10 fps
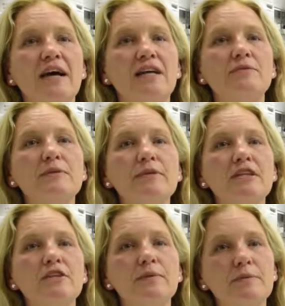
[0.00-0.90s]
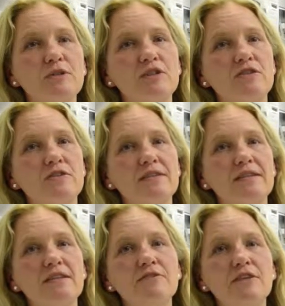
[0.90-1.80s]
and will be equipped to
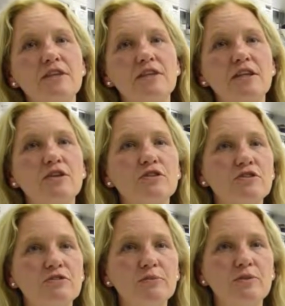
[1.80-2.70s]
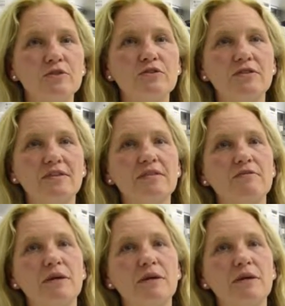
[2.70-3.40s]
significantly contribute to these